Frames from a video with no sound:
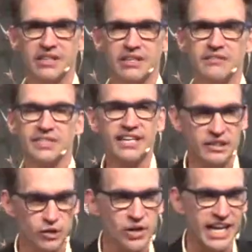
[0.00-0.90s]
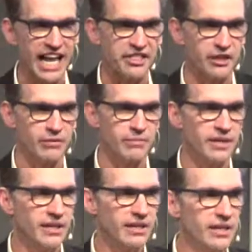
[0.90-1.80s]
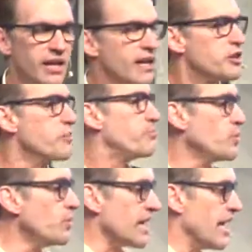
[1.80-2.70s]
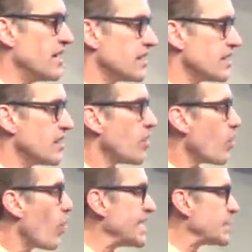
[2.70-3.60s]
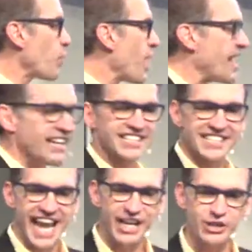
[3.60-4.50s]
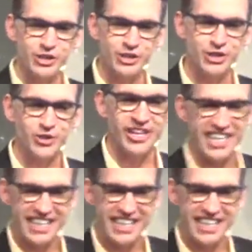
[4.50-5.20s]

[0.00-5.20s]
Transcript: And say, look at them. The Buddha went away and sat under the tree.